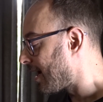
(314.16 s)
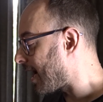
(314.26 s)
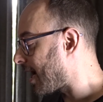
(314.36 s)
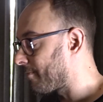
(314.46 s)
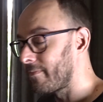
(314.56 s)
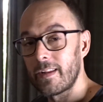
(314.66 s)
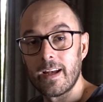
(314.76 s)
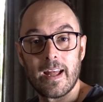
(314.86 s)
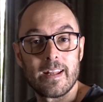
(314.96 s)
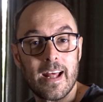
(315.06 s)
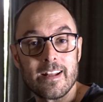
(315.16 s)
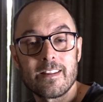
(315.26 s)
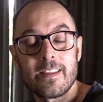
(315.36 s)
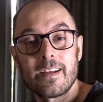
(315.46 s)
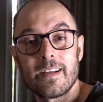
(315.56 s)
Um, another
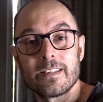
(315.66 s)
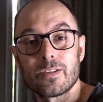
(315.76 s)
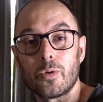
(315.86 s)
thing is